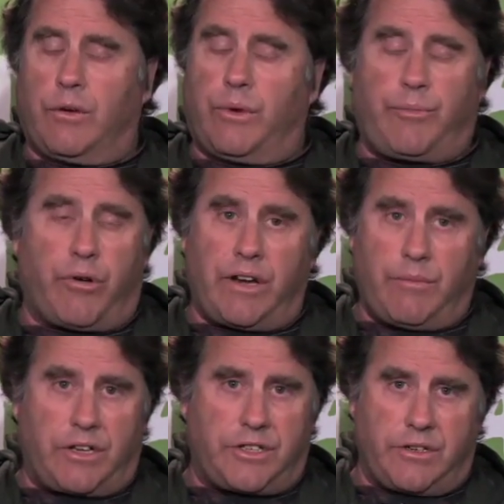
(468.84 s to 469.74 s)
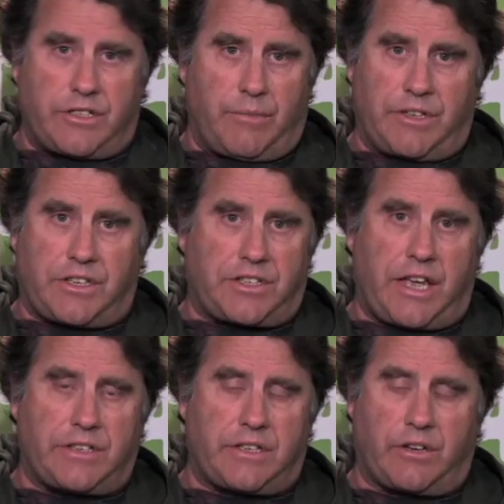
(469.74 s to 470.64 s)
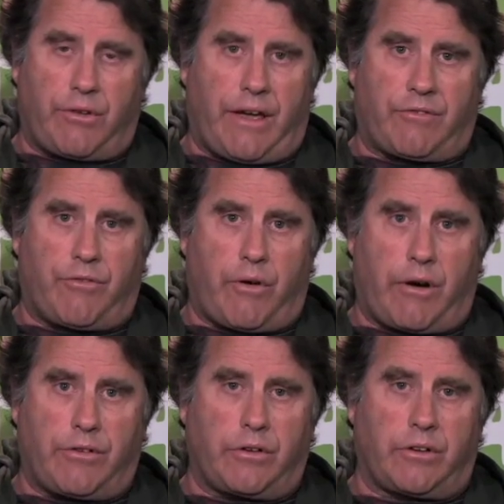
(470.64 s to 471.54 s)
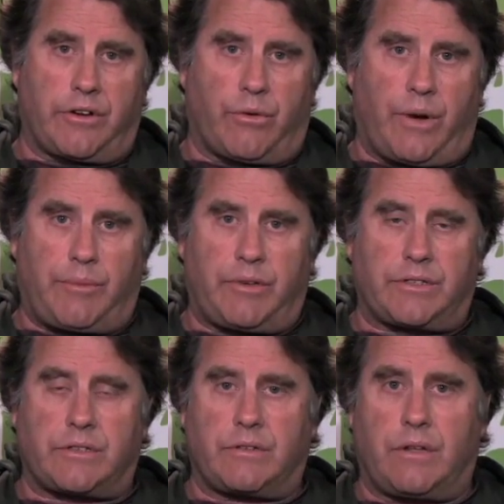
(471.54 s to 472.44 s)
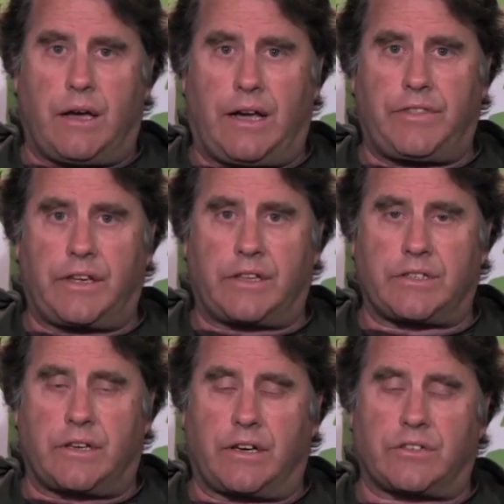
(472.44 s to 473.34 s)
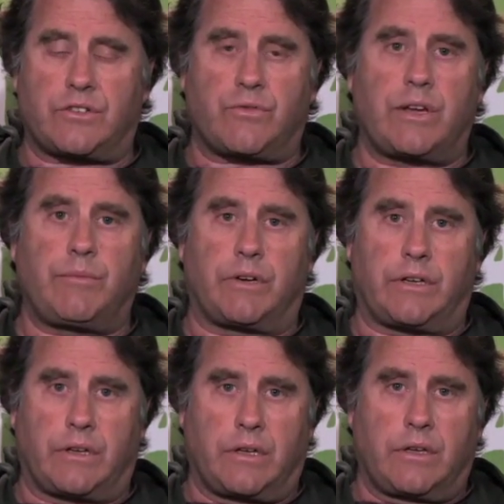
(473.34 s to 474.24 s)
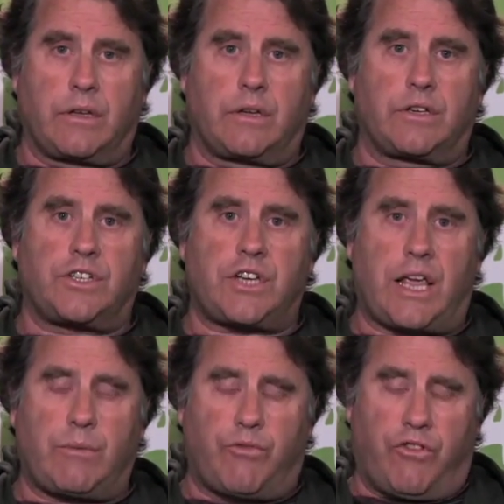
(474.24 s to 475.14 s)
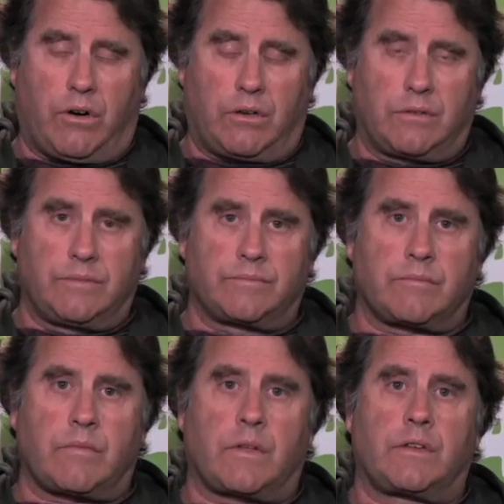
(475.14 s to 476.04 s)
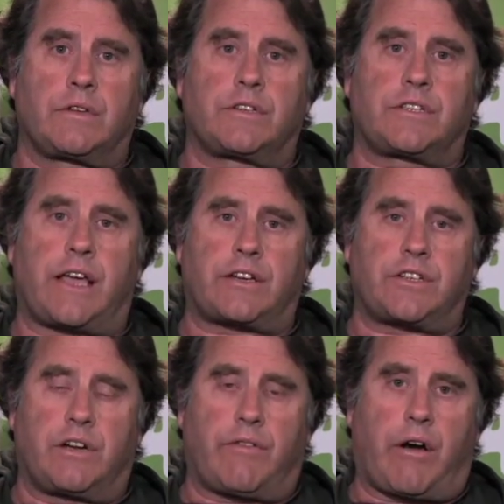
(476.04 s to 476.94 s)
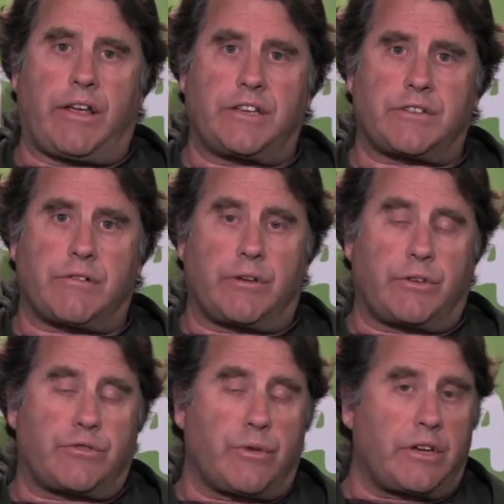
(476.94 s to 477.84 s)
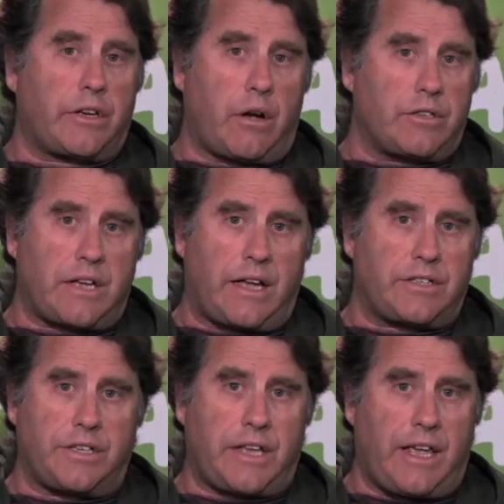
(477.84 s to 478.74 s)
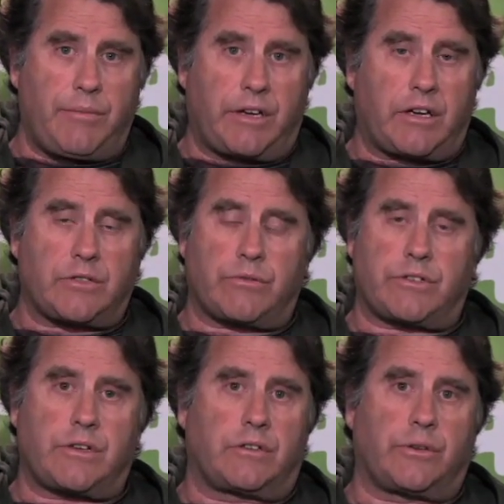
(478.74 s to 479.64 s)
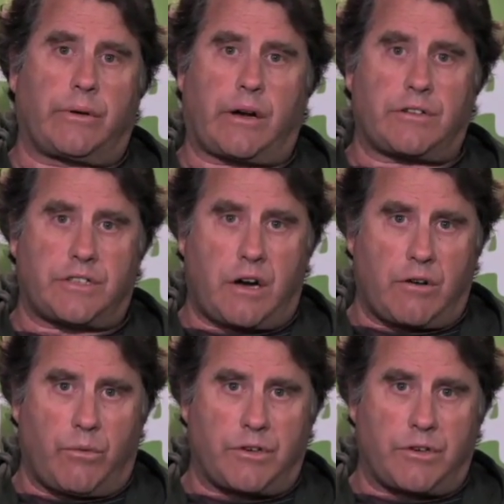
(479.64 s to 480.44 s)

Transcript: we pretty much use them as a testing ground for our nuclear weapons. I think it's an extremely shameful section of our history, which really goes on today because we're still doing our Star